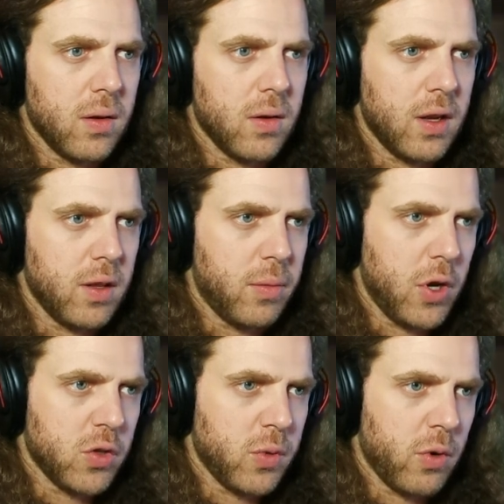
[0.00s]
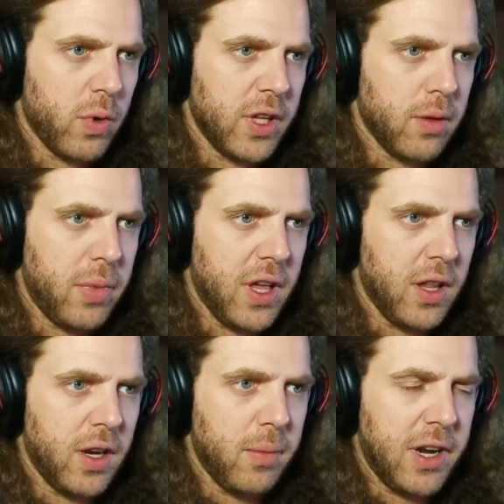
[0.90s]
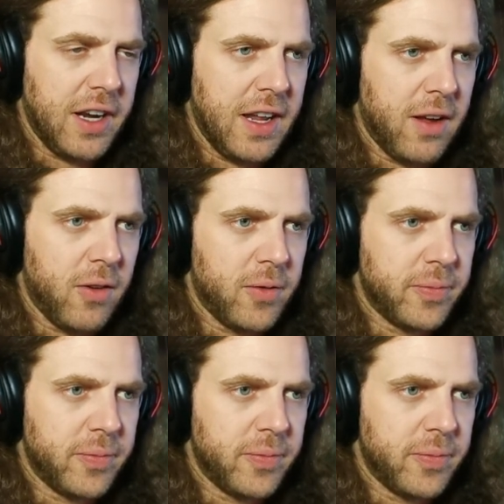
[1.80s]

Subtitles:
Alright, the postman will ring the bell any minute now.